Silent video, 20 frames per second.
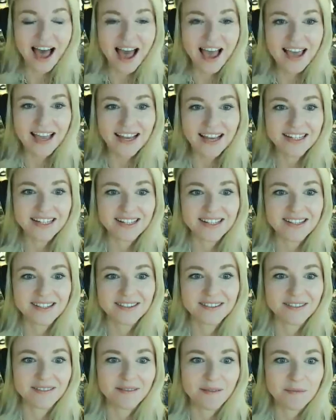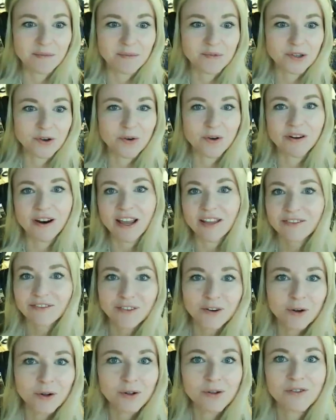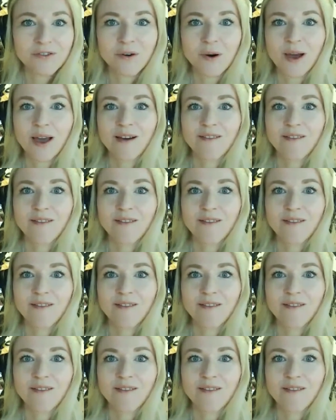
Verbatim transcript: I just am so grateful for